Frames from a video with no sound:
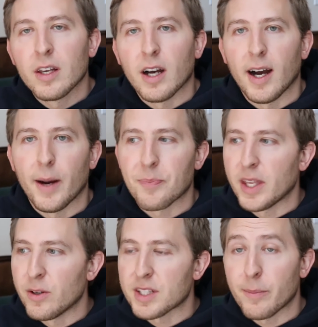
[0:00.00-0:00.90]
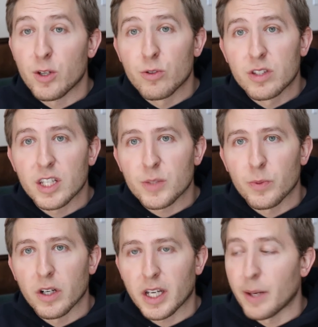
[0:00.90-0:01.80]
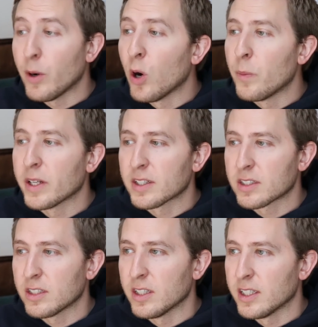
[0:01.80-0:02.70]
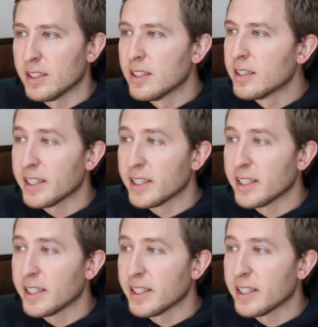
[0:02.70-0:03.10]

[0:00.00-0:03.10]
Uh, anyways, I'm gonna use this book and I'm hoping it's good.